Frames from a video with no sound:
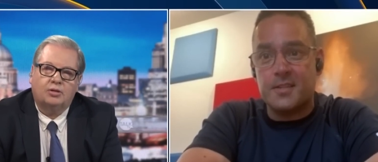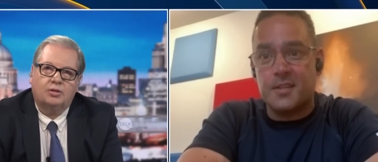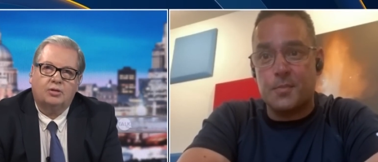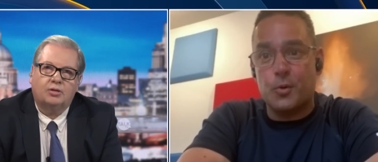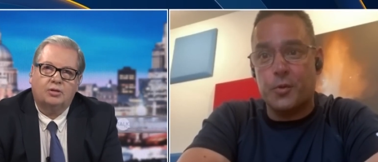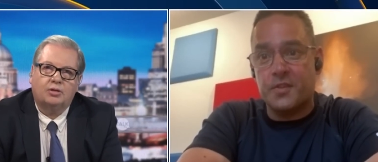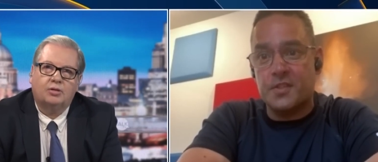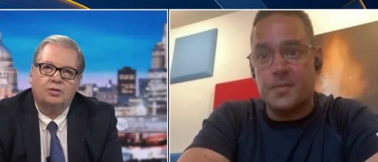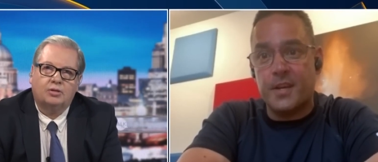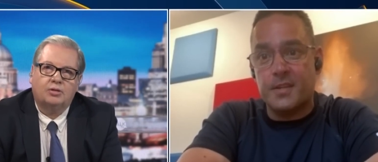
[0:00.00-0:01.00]
Speaker 1: is less explored
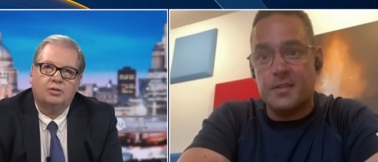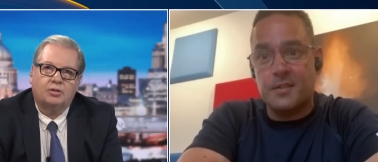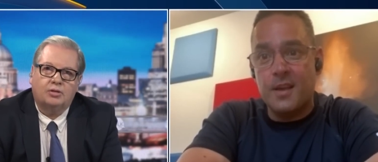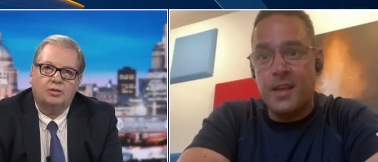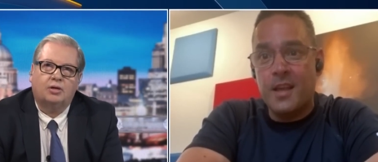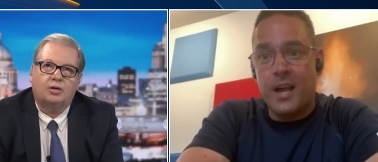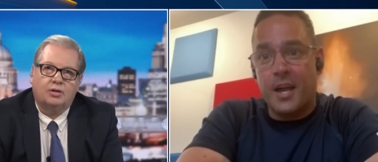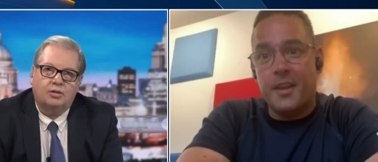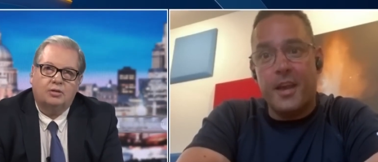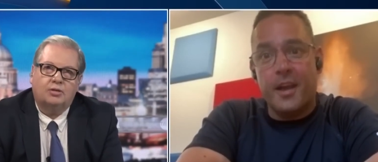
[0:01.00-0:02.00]
than space, yeah.
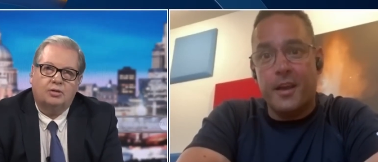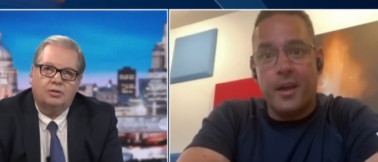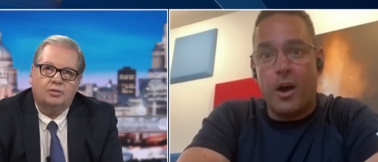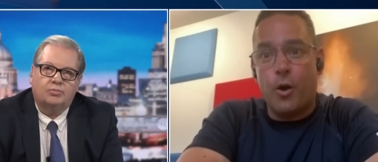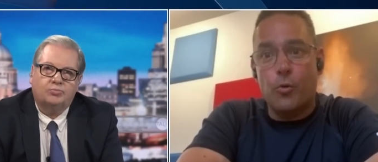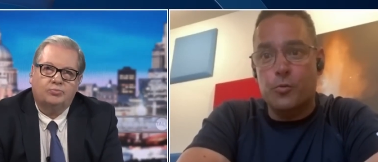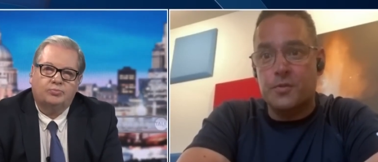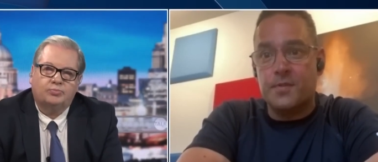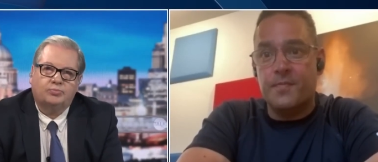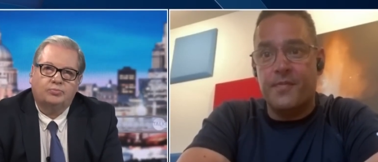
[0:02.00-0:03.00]
and yet it
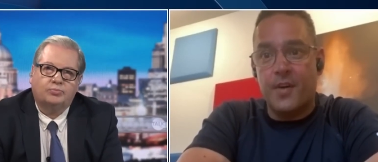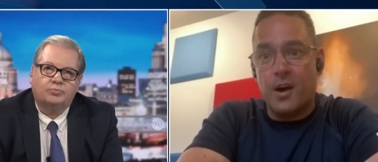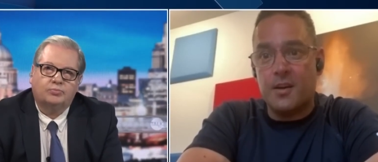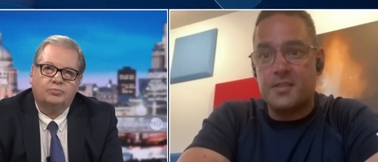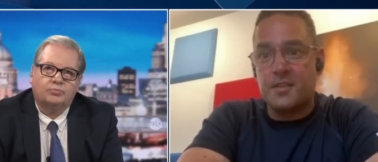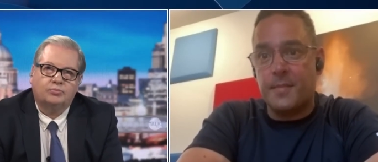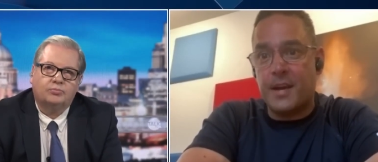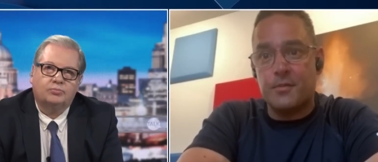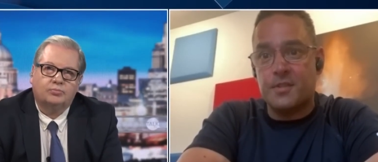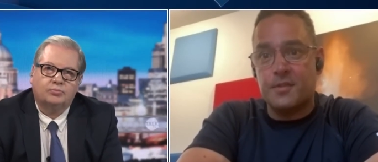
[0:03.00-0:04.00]
holds vast
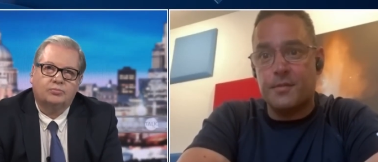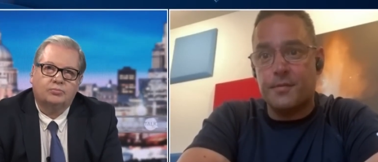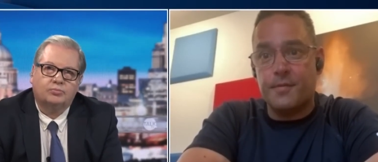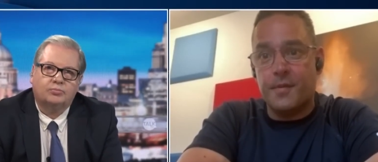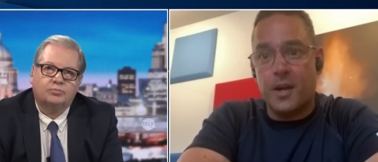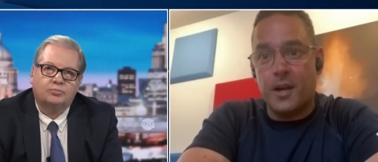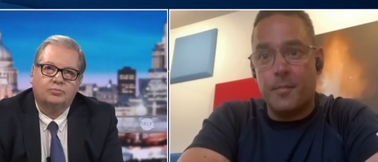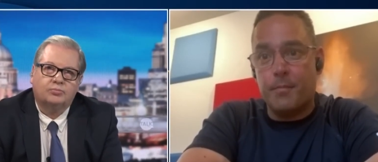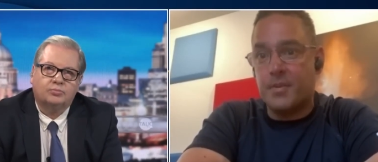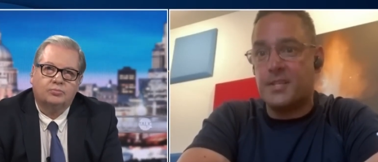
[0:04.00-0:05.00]
amounts of
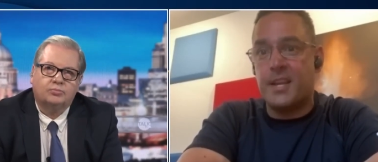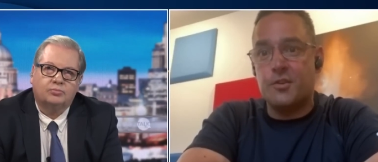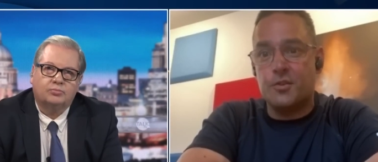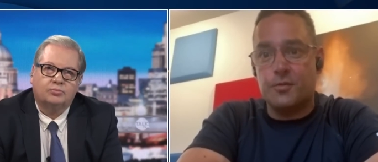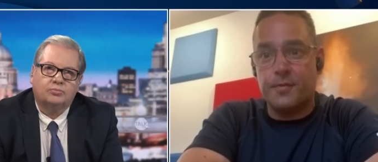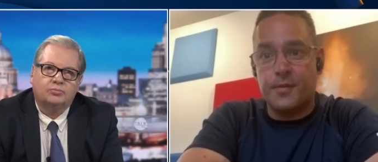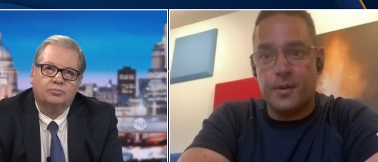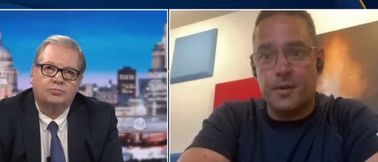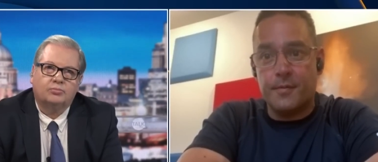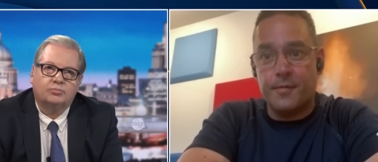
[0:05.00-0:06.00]
um, potential
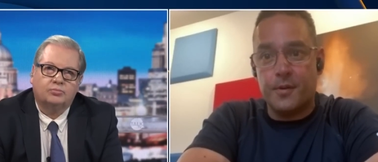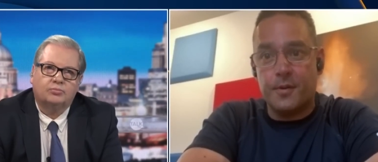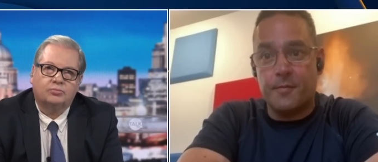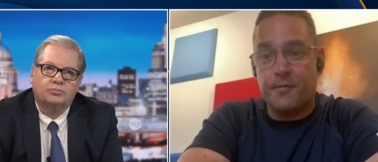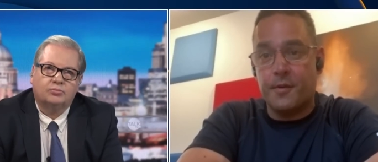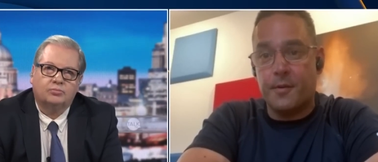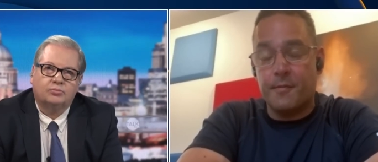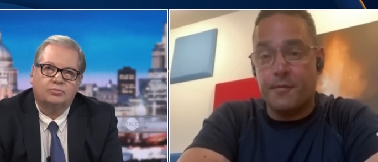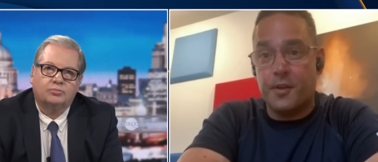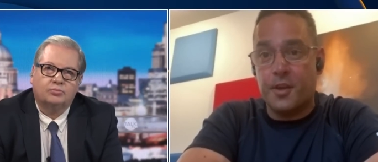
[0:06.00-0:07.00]
for, for,
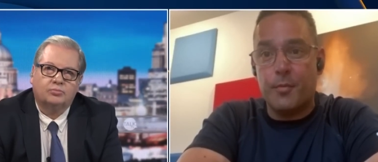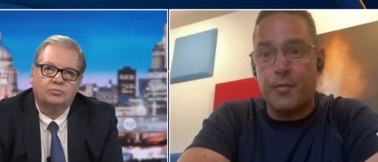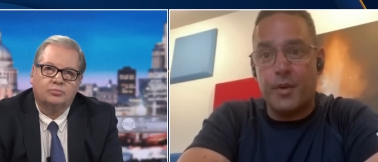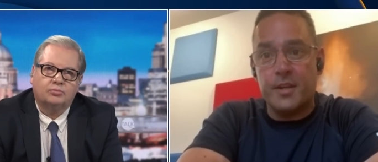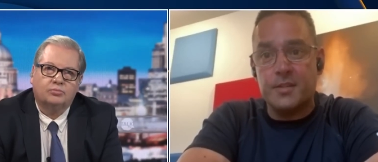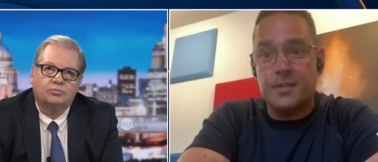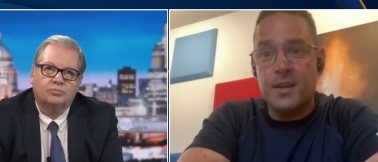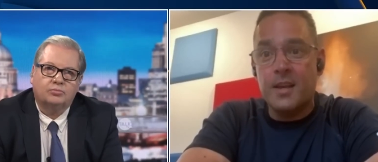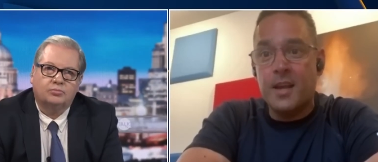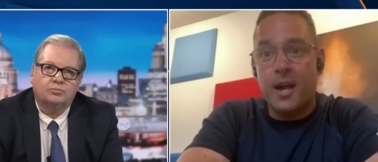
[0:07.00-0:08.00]
for for the human
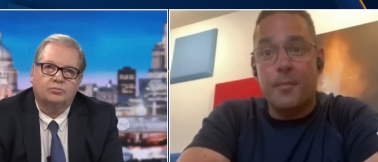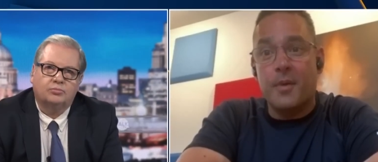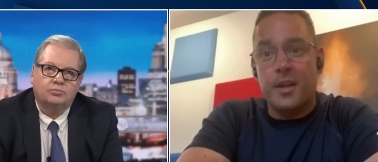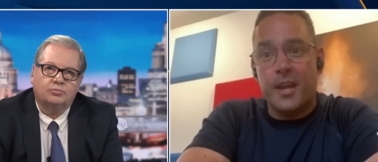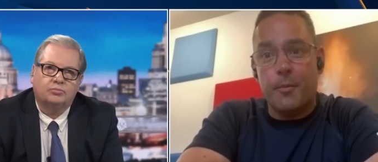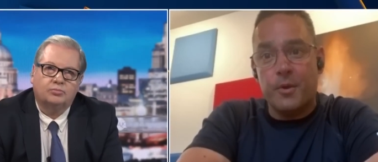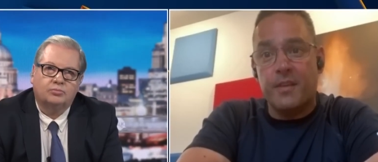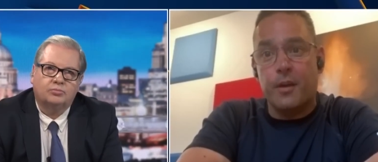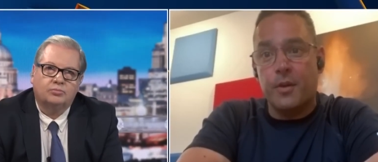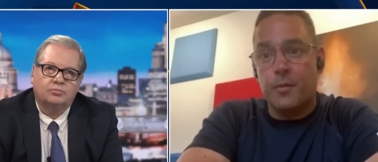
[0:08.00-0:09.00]
race, mm. um, and yet
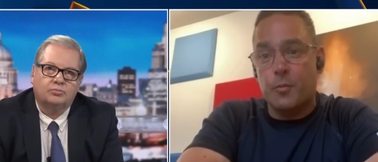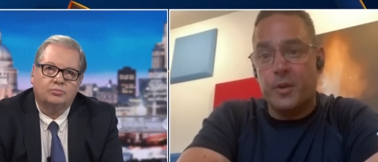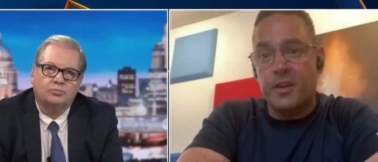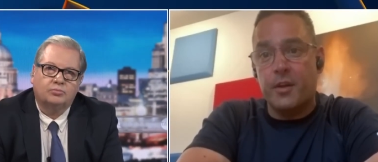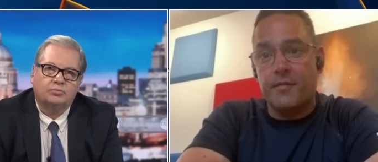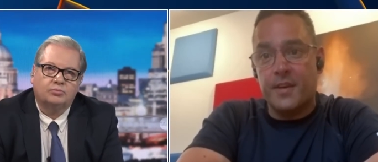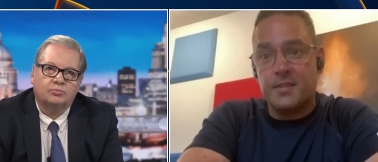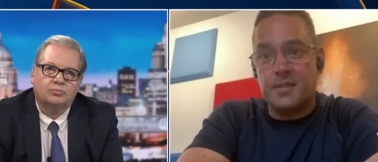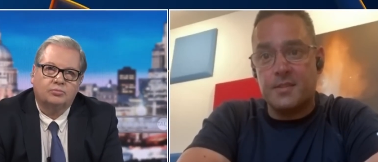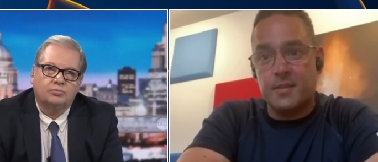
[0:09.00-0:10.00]
we don't we don't
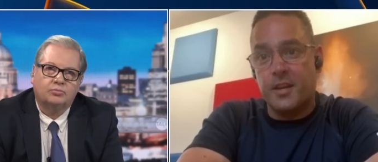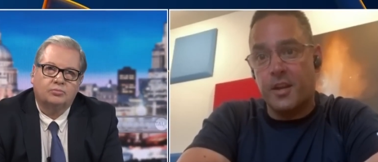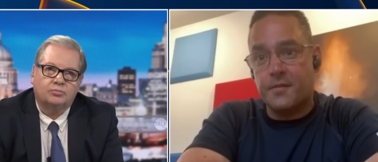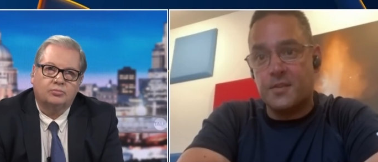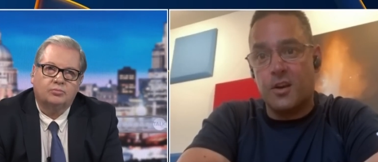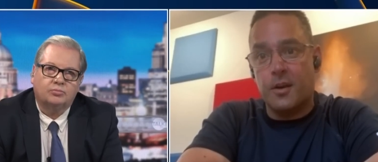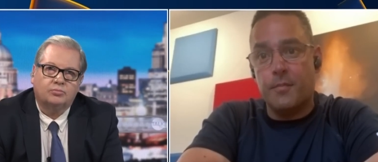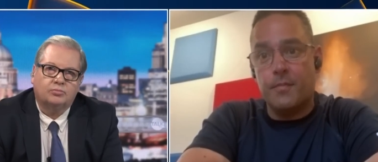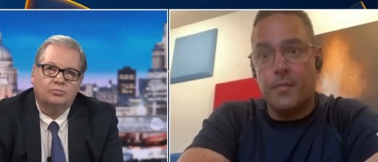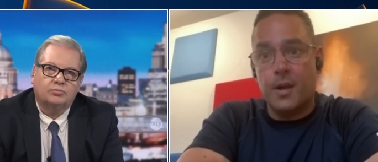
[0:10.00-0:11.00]
invest enough
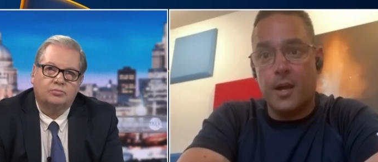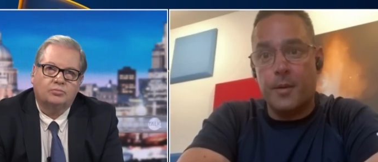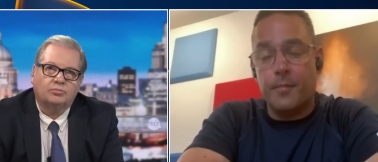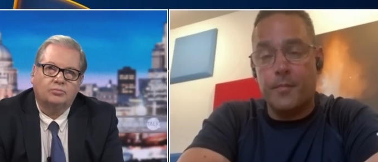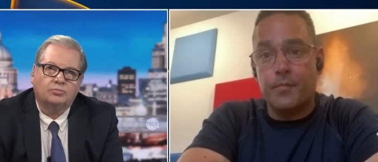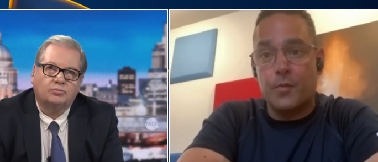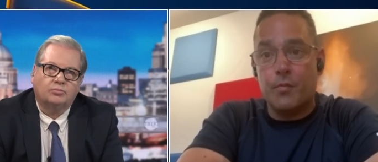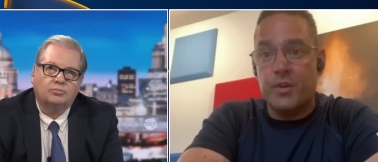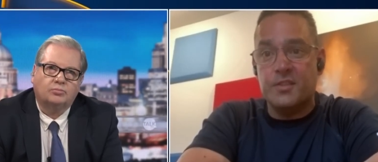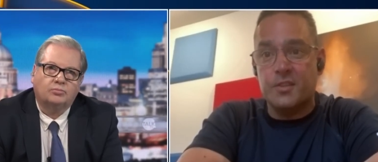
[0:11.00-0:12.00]
time um,
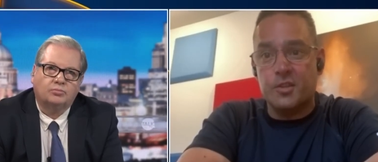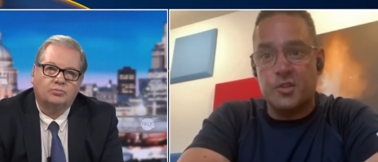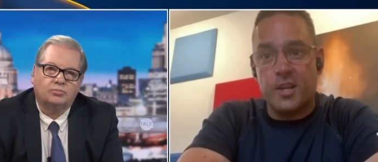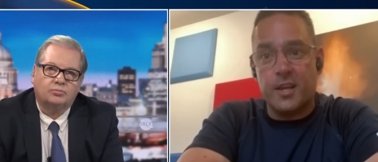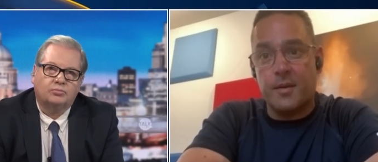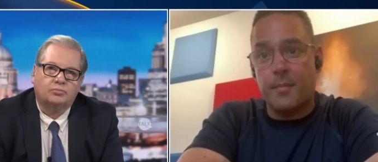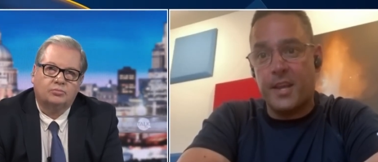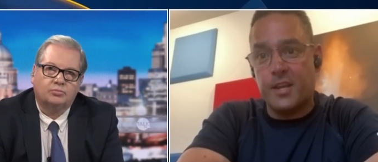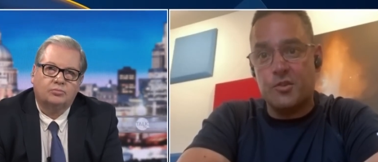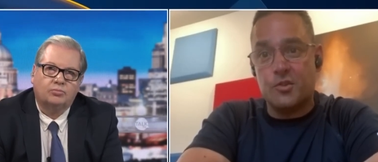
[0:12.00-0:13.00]
researching it
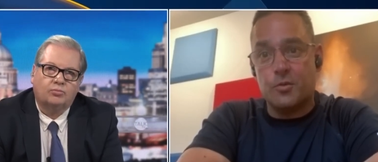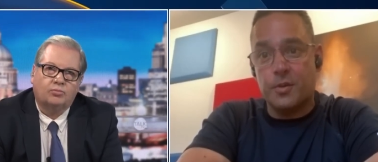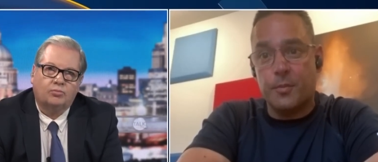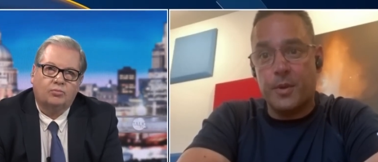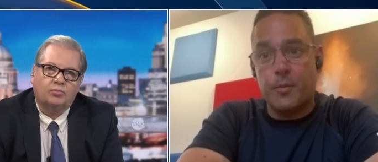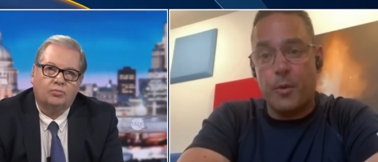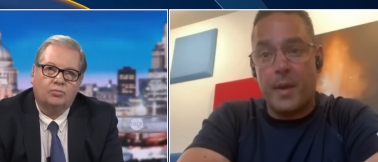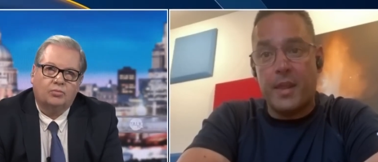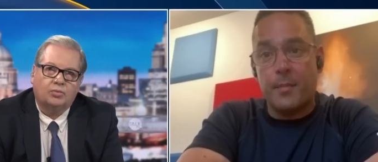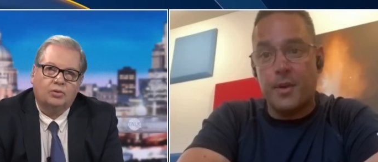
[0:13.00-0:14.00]
and making sure that we
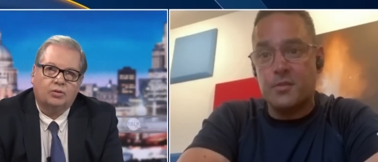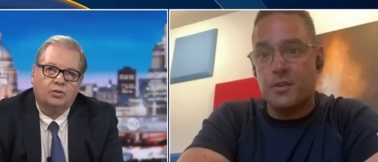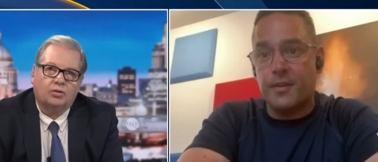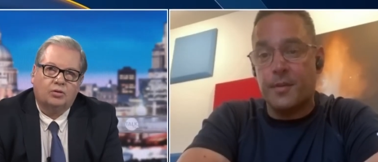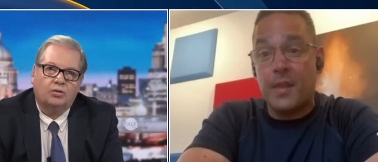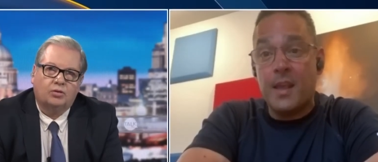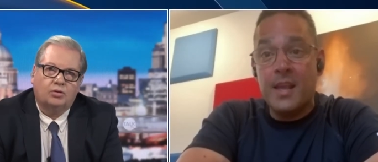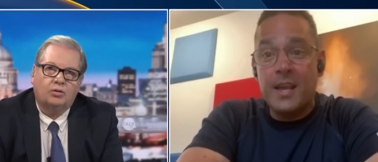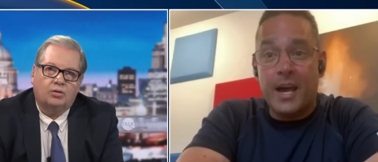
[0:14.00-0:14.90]
we make the most of it